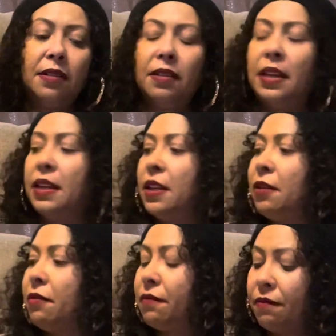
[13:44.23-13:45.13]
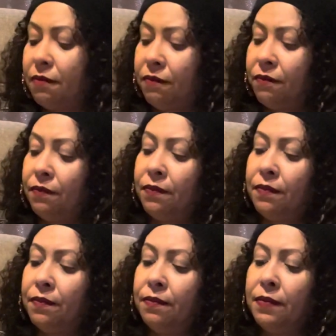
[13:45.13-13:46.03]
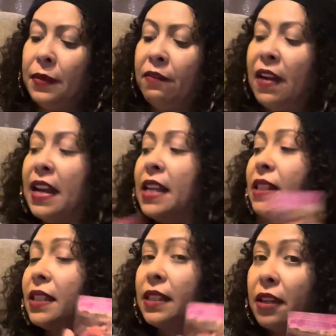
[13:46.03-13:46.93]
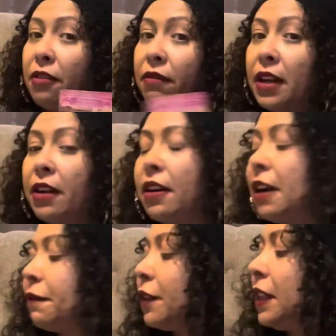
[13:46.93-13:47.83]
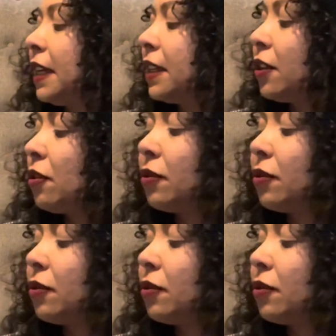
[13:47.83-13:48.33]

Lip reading: Thank you. Finances and career, I feel like, you know,